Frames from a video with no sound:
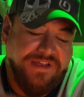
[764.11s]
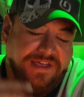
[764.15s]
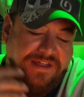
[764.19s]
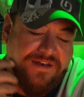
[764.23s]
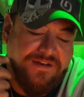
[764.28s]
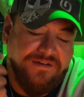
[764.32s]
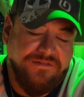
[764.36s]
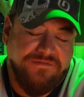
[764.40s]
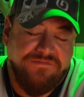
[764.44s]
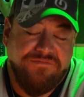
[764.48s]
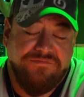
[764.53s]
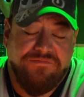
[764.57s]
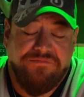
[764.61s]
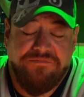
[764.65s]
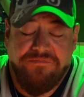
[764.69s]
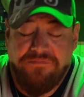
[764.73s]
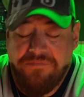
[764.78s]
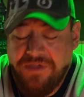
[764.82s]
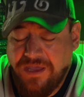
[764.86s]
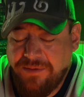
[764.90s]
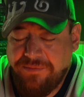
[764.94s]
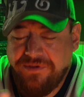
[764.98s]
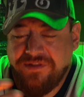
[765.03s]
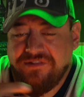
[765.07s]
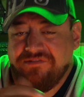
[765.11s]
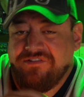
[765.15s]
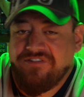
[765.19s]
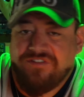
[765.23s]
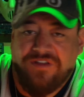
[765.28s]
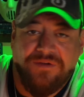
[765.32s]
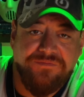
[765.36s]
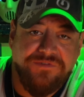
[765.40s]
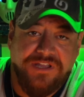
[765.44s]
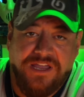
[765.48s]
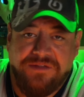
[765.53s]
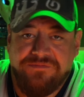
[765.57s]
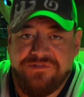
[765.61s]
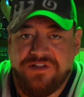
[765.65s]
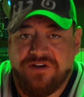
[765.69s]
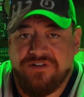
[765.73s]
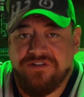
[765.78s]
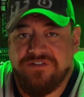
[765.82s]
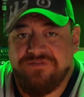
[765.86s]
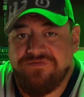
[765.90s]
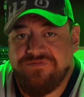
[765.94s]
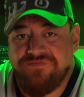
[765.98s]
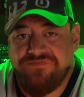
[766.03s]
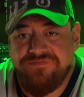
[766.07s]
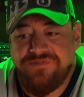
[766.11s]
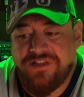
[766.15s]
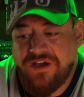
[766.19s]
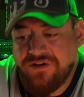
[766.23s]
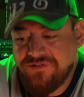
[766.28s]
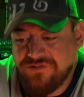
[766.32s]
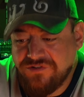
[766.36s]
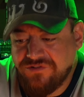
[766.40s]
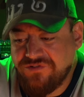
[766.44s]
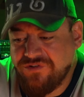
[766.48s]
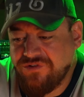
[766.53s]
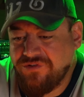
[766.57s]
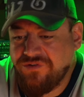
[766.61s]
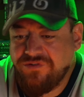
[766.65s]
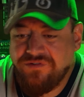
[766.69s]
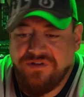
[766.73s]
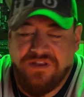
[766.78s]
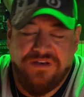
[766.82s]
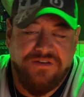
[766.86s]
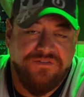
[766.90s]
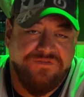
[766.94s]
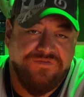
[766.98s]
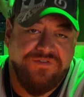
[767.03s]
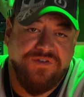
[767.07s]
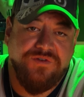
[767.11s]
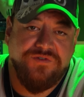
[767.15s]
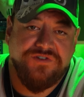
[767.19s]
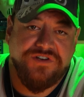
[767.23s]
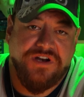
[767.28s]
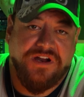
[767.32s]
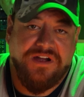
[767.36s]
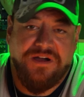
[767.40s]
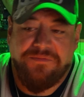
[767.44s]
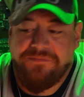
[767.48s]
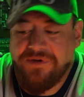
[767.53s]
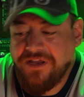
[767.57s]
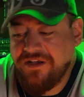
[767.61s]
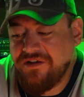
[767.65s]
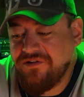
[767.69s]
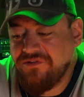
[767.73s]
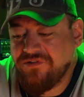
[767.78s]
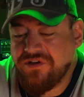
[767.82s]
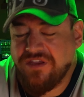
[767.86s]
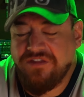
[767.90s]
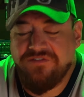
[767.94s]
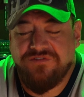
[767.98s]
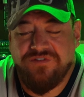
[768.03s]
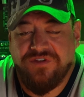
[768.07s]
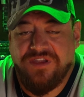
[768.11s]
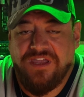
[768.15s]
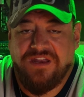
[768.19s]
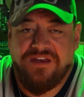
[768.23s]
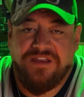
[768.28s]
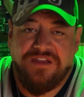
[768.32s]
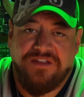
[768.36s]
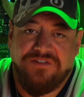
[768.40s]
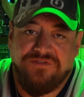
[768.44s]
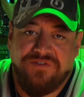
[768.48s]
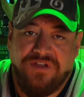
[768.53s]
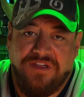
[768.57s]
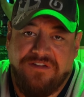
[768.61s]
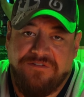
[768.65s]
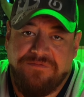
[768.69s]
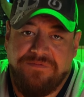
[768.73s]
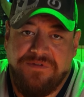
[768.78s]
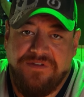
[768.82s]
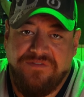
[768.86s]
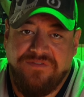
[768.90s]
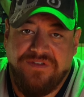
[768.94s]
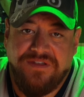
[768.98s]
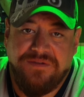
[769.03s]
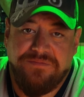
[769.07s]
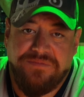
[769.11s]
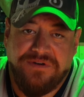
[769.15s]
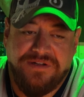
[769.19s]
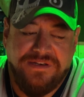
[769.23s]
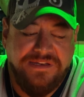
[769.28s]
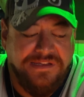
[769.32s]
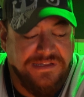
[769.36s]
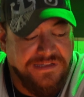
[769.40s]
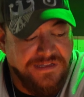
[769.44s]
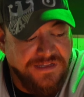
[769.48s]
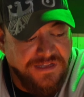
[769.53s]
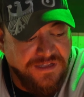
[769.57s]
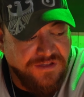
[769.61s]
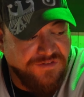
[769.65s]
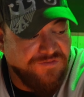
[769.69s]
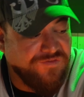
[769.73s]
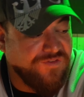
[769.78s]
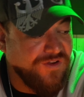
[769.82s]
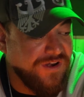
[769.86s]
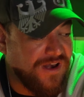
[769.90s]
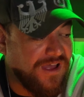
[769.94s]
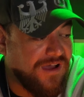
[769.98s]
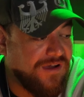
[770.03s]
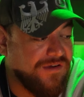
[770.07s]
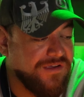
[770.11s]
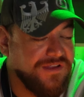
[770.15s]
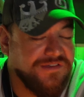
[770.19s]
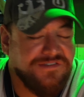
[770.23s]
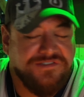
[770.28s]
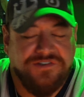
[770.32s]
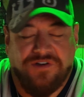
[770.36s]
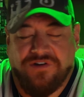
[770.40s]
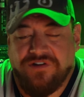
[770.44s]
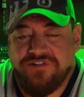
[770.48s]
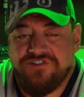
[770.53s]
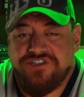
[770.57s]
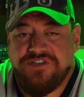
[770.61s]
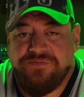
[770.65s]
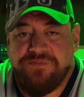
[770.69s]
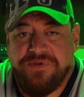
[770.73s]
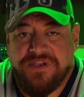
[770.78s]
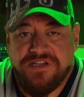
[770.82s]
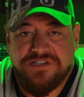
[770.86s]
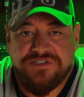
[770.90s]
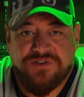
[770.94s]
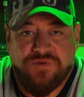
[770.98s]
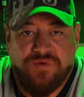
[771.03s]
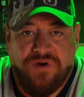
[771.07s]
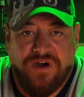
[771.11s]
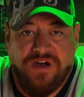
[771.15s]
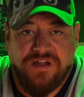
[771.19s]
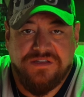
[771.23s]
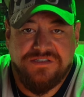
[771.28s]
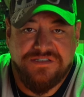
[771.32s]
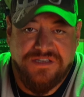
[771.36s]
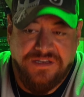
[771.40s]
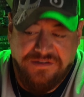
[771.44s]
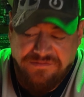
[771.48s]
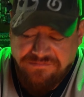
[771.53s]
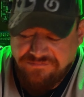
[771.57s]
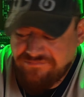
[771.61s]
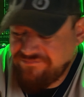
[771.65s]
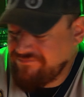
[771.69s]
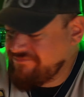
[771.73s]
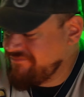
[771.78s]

And maybe sometime down the road in the future, I might look into getting into FPV, but for now it's all GPS quads and